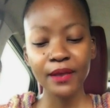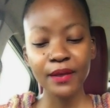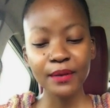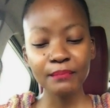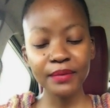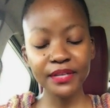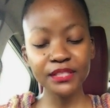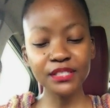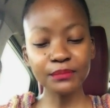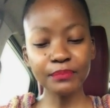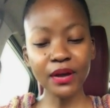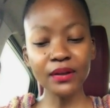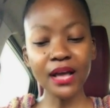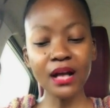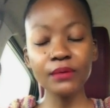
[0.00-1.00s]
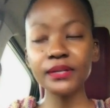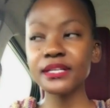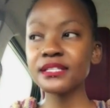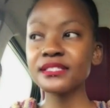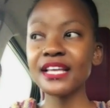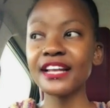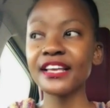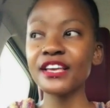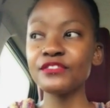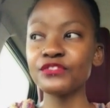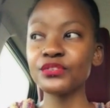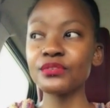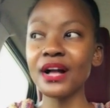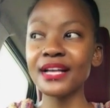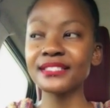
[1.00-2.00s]
but it's about how it is that if
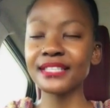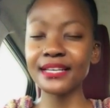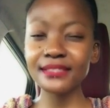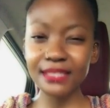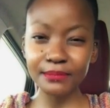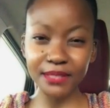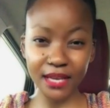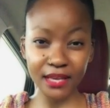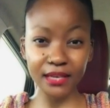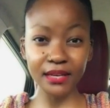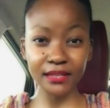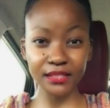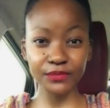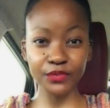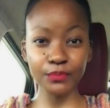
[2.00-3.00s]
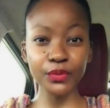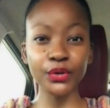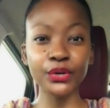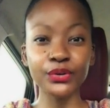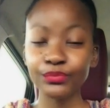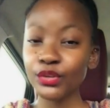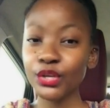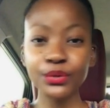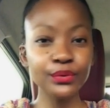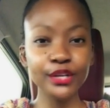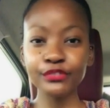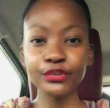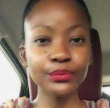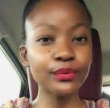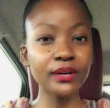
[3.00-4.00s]
Christ ends up taking us from the earth, you
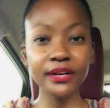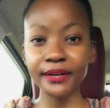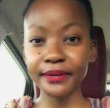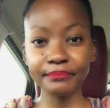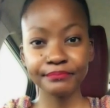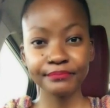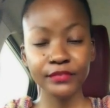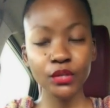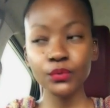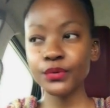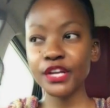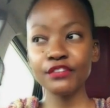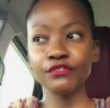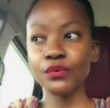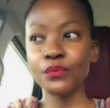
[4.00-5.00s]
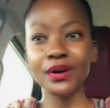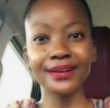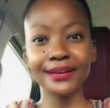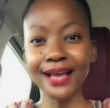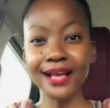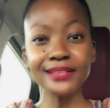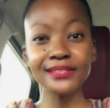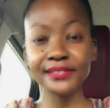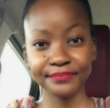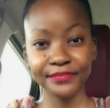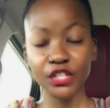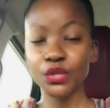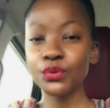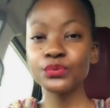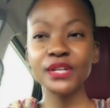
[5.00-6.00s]
never wanted him, you never wanted us,
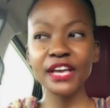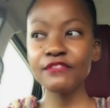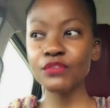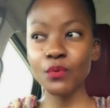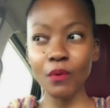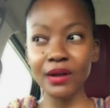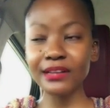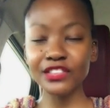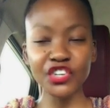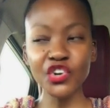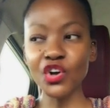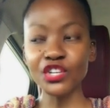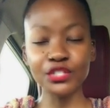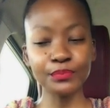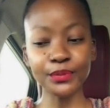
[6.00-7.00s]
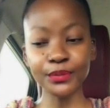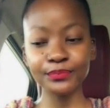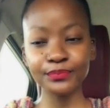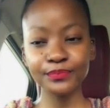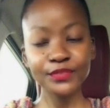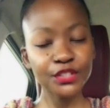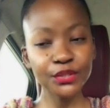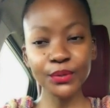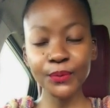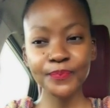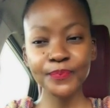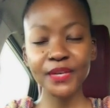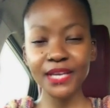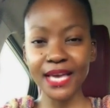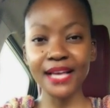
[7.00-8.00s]
you never wanted the gospel, so
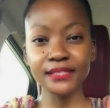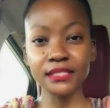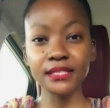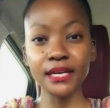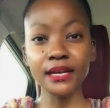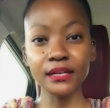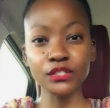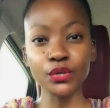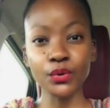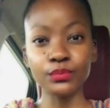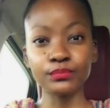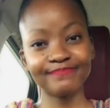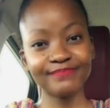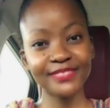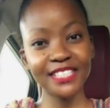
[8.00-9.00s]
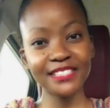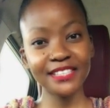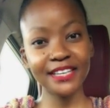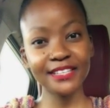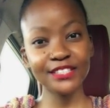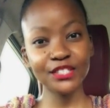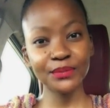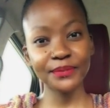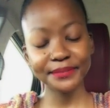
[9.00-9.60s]
he had to take us home. Let's get into it.